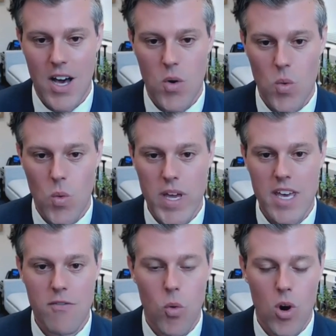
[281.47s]
We
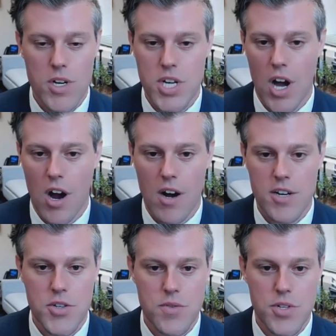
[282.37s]
have worked
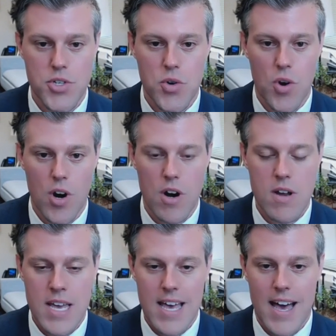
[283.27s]
hard to ensure
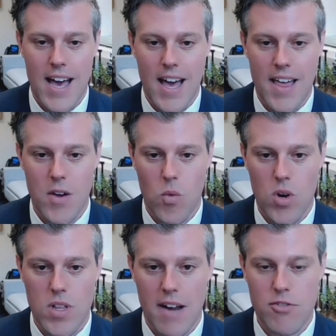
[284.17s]
that
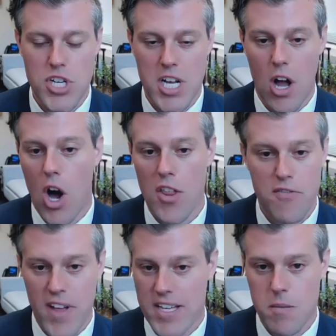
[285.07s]
we're leveraging all the
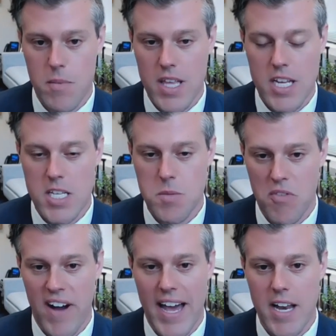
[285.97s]
flexibilities
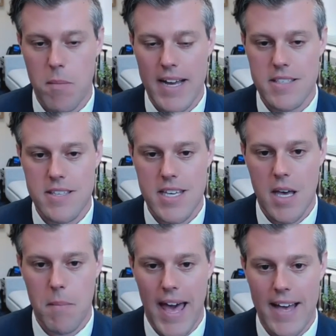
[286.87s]
provided by
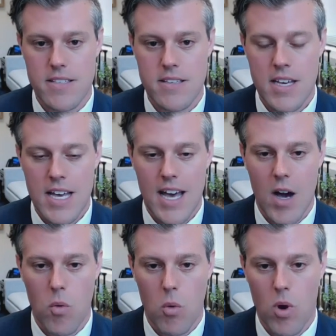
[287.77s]
CMS.
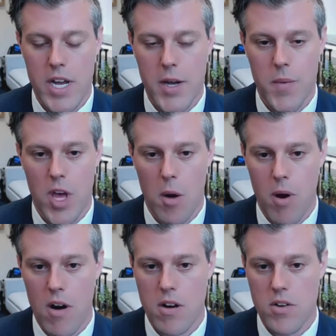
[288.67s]
We're working with our
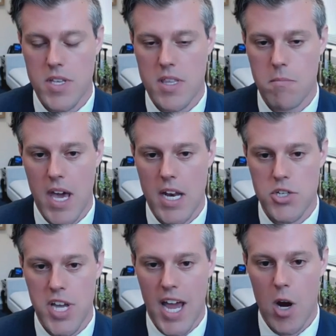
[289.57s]
partners at the
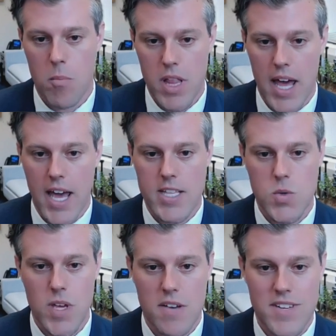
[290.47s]
managed care plans.
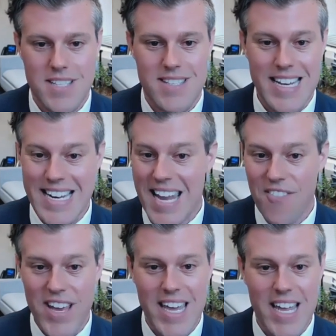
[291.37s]
We have done
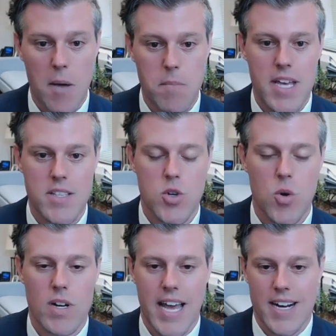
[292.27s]
significant updates to
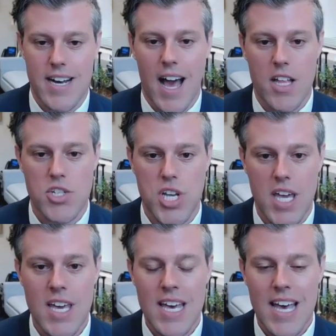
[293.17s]
our
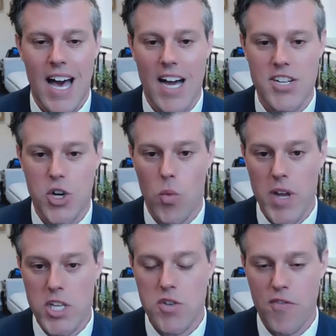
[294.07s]
technology to
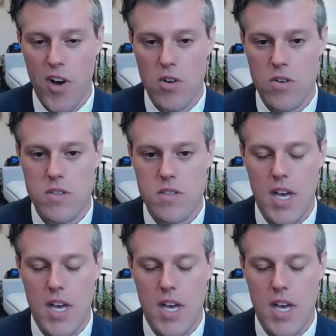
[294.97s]
reach folks